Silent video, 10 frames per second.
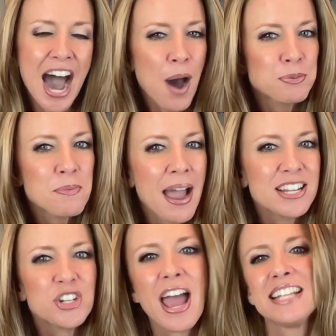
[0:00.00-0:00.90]

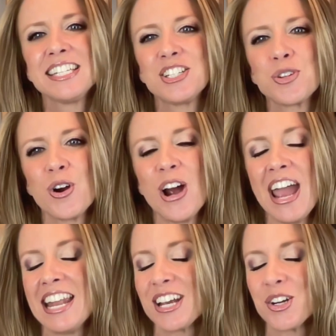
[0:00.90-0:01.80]
optimize your Etsy store
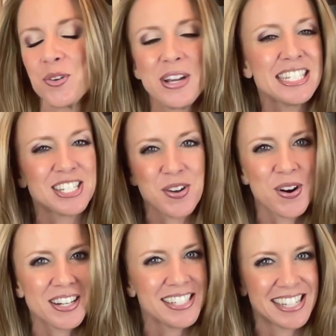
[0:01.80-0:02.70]
and increase
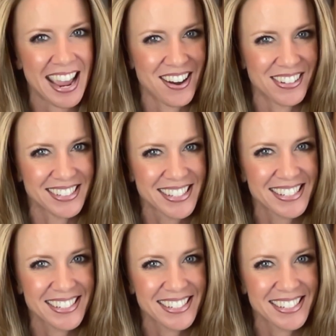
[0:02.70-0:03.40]
your sales.